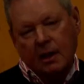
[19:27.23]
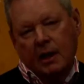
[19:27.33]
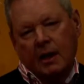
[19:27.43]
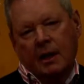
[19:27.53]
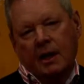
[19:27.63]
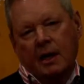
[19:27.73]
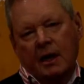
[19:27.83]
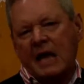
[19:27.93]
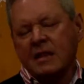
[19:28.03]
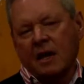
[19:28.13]

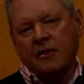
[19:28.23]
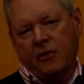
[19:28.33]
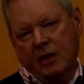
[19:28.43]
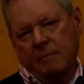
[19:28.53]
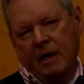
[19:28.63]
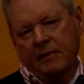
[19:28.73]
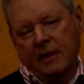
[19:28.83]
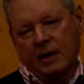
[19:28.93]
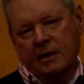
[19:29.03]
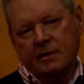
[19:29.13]
And the other thing about
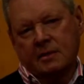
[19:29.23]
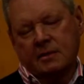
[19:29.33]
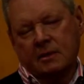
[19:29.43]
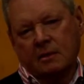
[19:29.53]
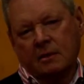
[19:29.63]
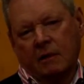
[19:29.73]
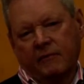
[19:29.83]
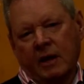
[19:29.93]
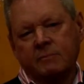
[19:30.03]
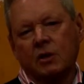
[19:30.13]
that is
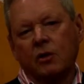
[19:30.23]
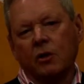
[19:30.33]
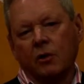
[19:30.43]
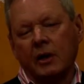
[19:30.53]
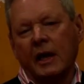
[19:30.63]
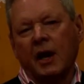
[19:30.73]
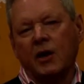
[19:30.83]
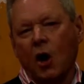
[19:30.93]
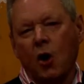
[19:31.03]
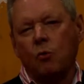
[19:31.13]
I've come to learn, and I
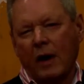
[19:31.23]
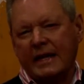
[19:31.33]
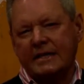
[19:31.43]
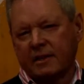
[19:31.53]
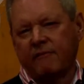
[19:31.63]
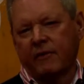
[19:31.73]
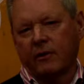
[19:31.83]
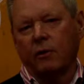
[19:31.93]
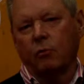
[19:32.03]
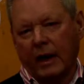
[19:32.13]
know Wellington
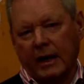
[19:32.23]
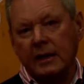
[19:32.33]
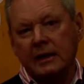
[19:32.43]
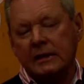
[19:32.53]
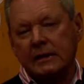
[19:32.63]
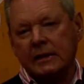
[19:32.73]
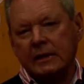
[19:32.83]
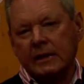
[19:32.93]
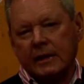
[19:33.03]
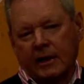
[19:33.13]
very well,
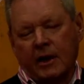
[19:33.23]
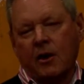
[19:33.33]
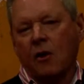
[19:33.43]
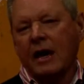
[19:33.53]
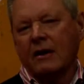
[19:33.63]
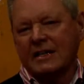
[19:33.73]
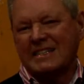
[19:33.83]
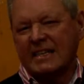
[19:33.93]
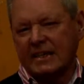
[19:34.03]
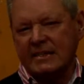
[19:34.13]
and I know how
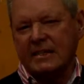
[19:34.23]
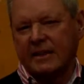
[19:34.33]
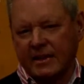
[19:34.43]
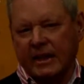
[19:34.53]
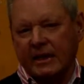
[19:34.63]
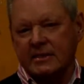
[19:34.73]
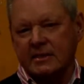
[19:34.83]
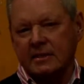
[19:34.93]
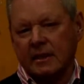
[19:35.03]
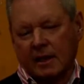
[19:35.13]
it ticks and
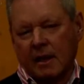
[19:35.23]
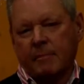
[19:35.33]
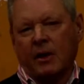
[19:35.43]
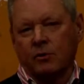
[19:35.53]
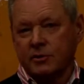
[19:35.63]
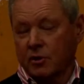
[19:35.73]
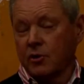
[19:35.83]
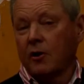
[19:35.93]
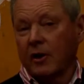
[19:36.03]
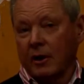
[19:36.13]
thinks, but I also
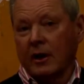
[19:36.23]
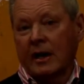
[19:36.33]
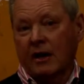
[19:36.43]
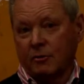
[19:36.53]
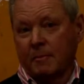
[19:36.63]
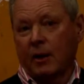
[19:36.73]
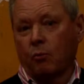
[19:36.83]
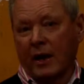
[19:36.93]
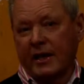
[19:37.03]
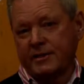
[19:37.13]
know how to
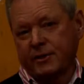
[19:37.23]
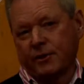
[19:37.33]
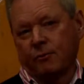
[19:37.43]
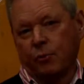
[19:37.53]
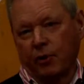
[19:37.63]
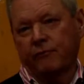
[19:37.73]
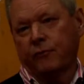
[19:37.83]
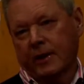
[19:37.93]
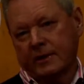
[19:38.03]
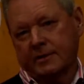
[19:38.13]
make Wellington work
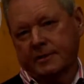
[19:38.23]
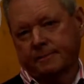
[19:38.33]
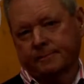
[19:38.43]
for us.